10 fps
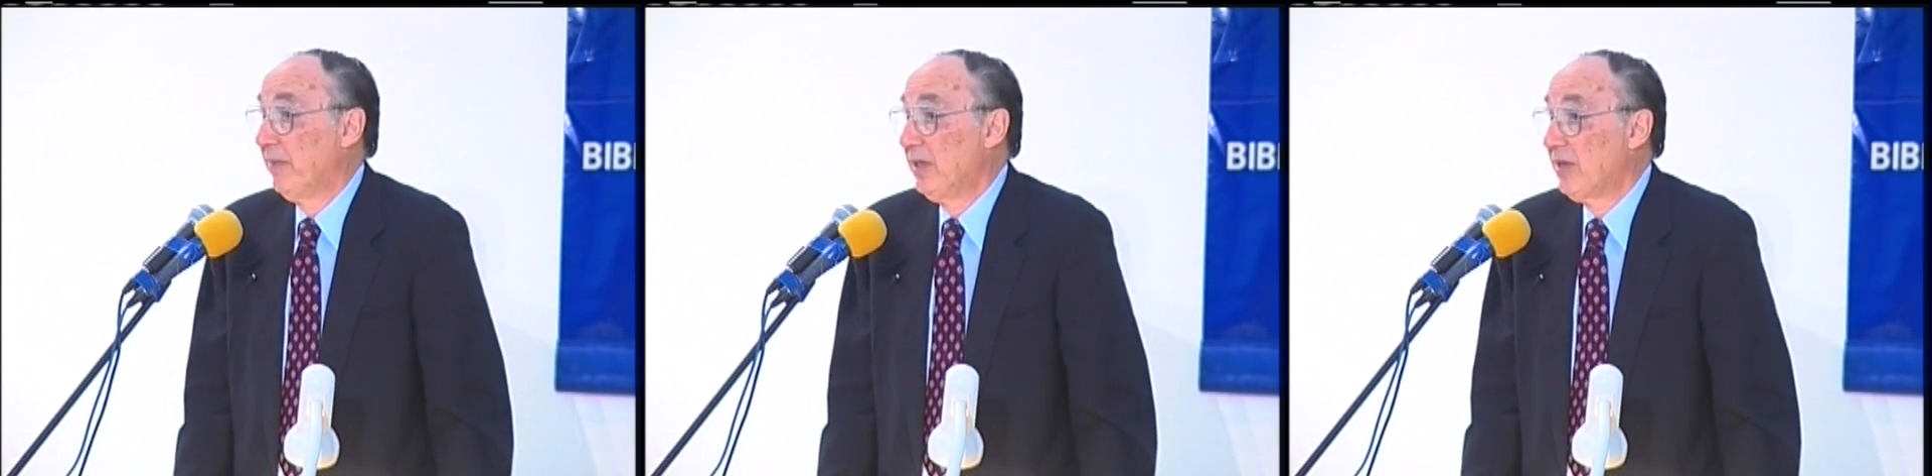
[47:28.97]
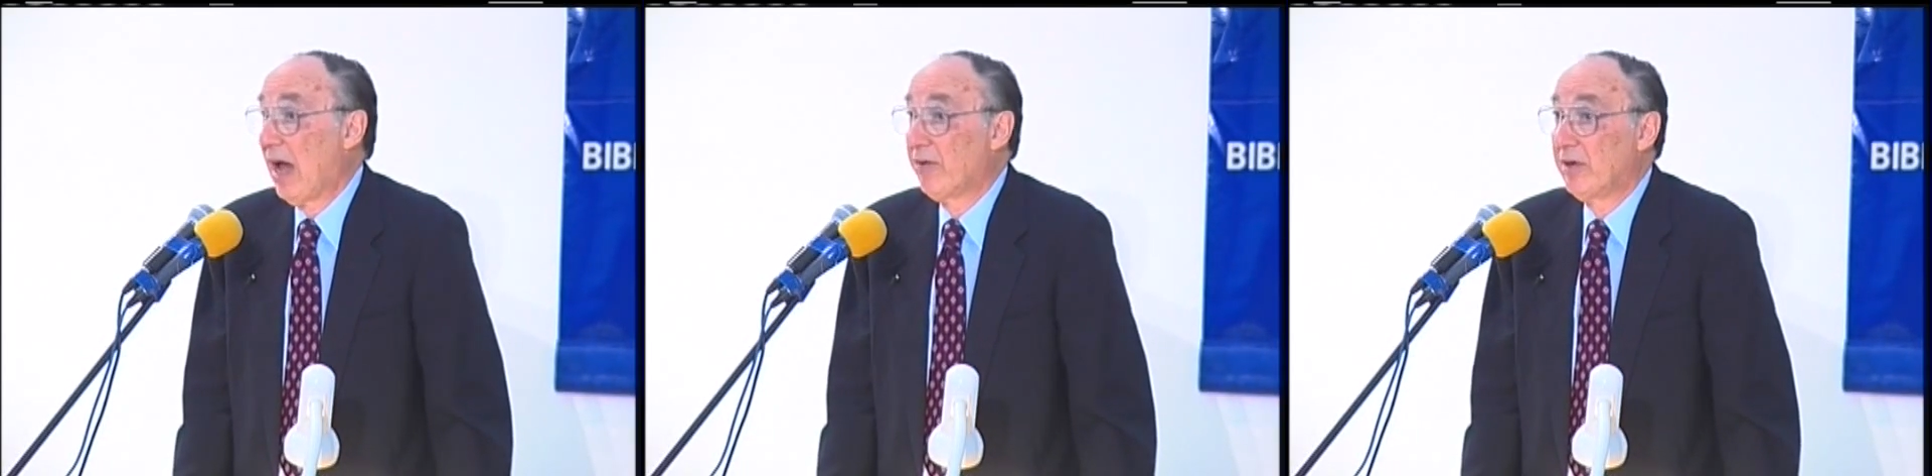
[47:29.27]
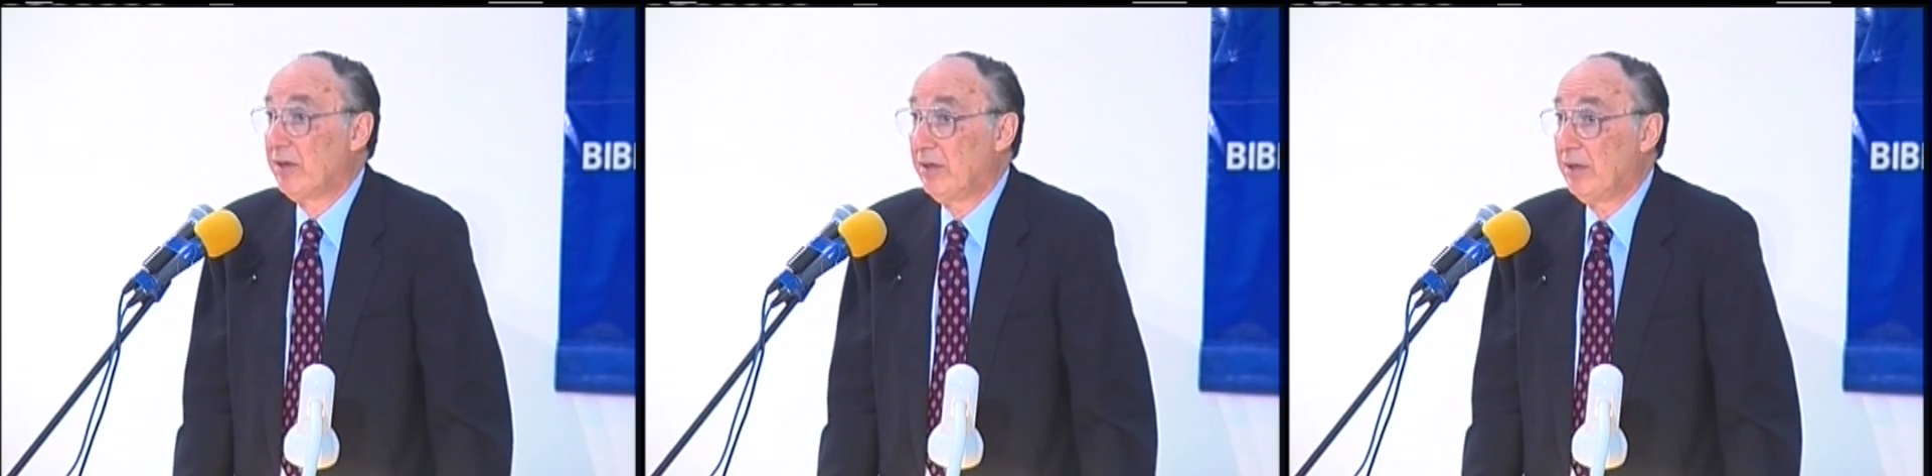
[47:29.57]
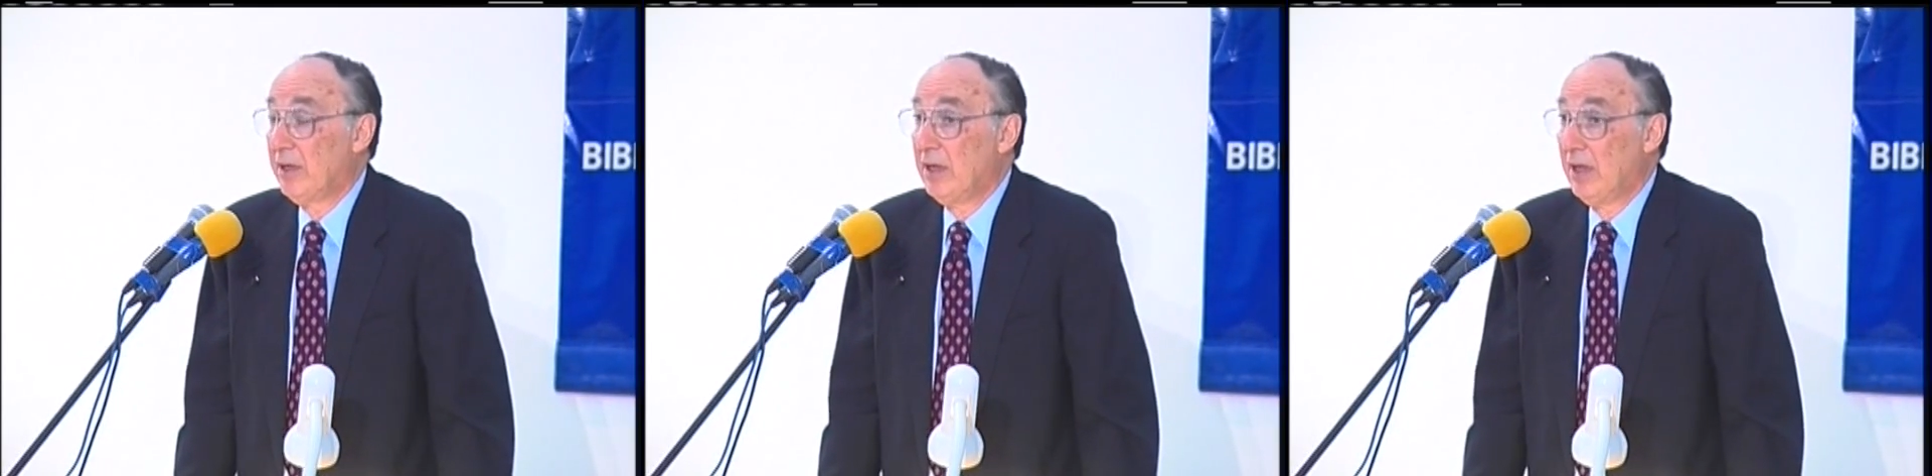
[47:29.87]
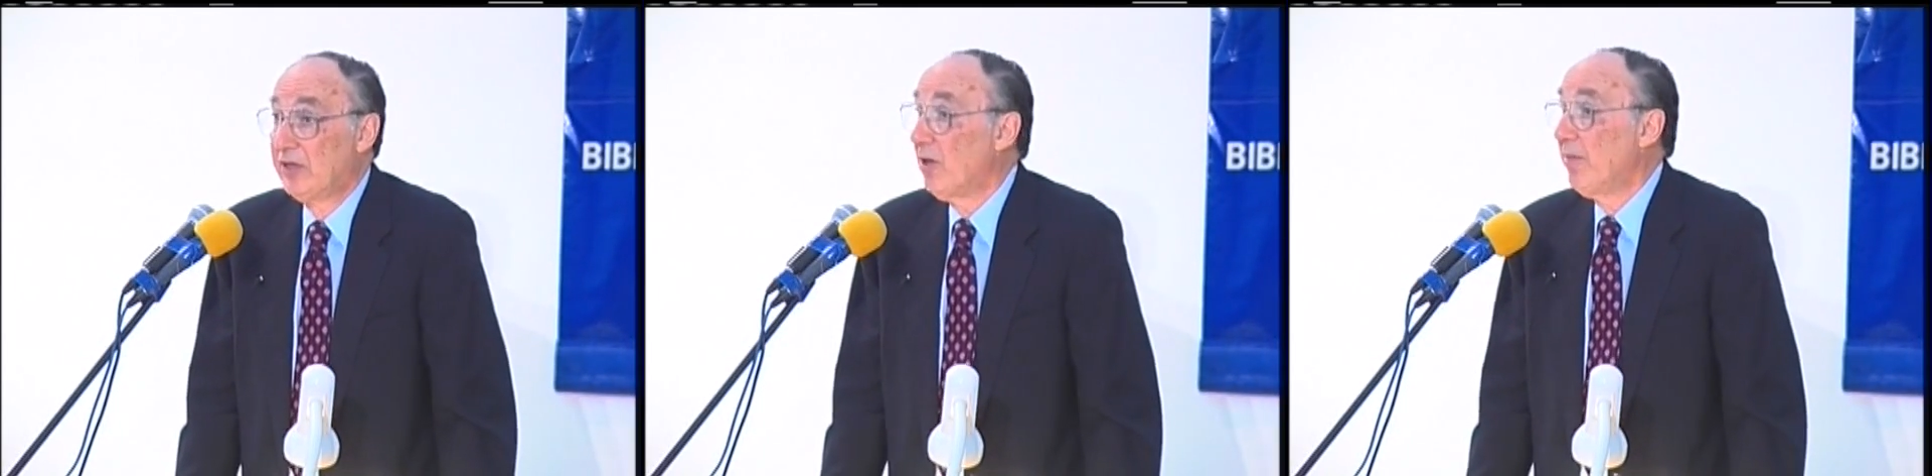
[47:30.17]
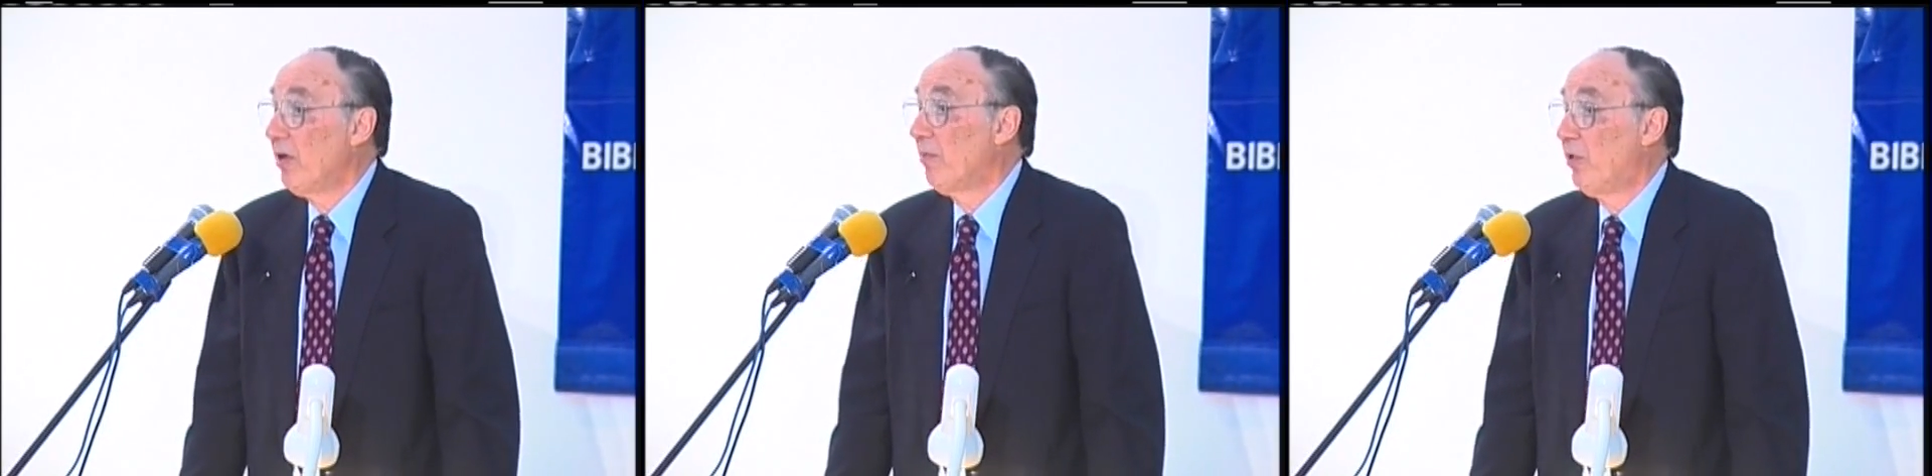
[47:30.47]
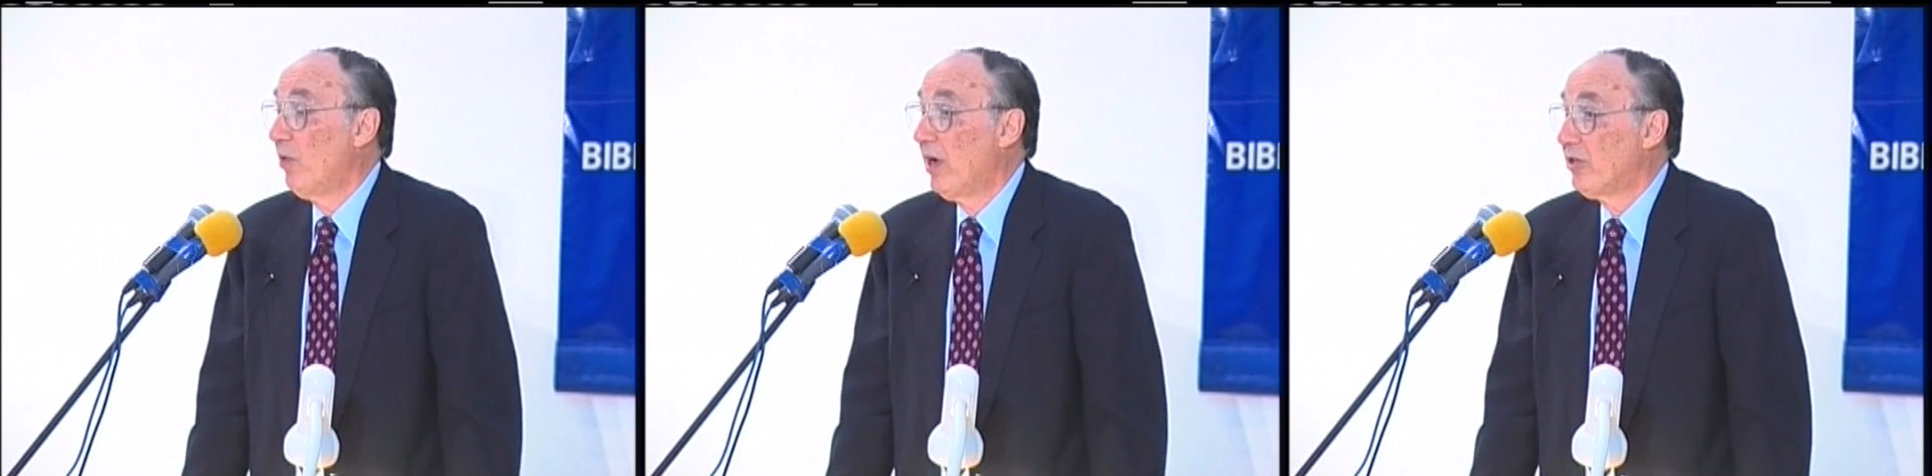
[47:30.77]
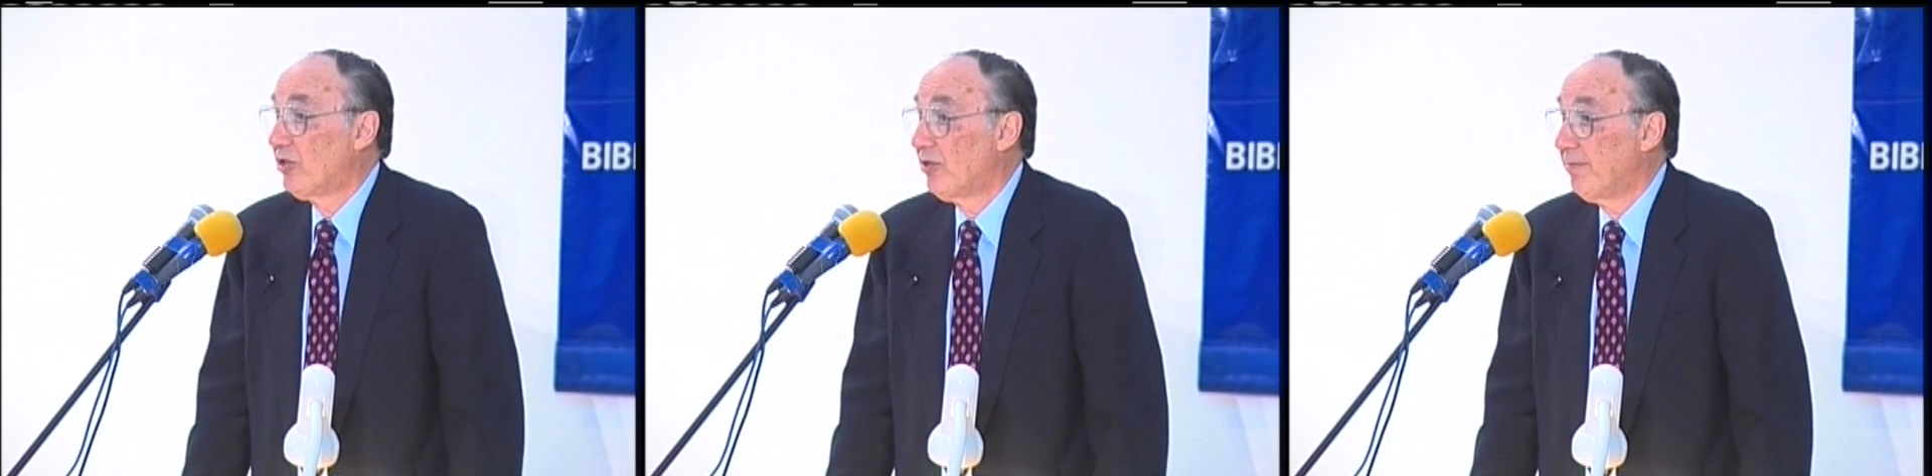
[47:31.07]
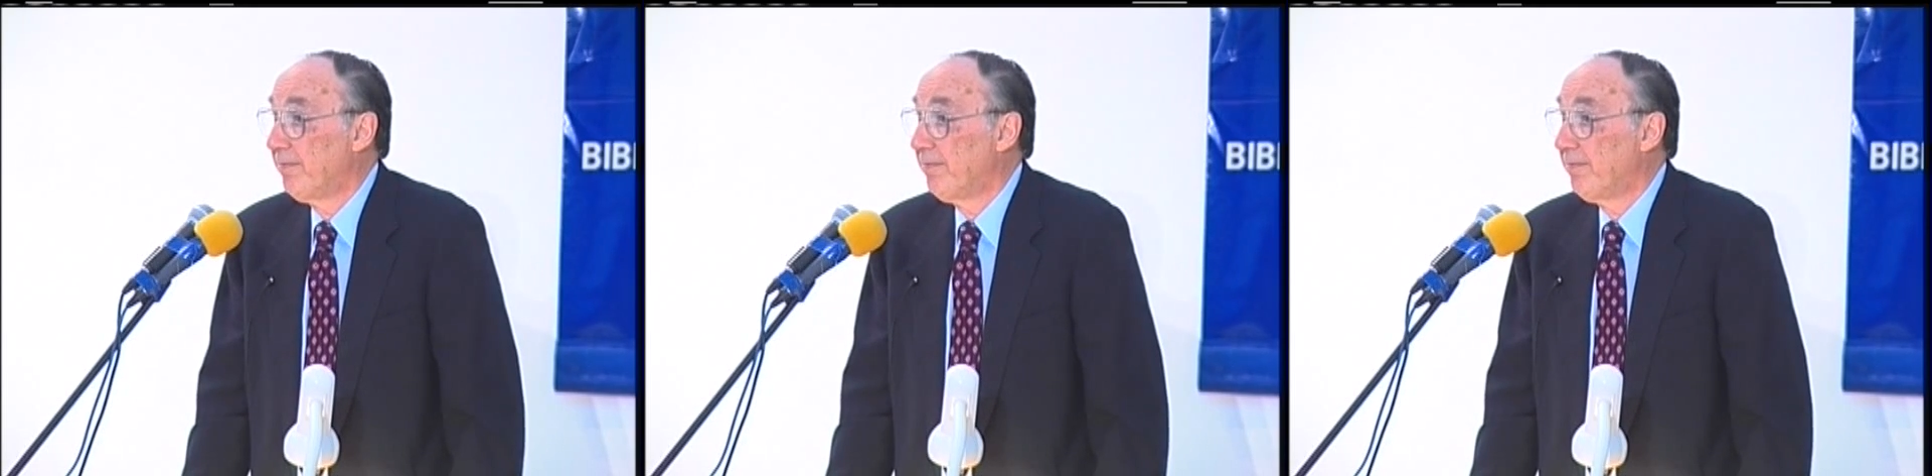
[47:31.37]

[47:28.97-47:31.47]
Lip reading: He's outed. It's Emil Puesh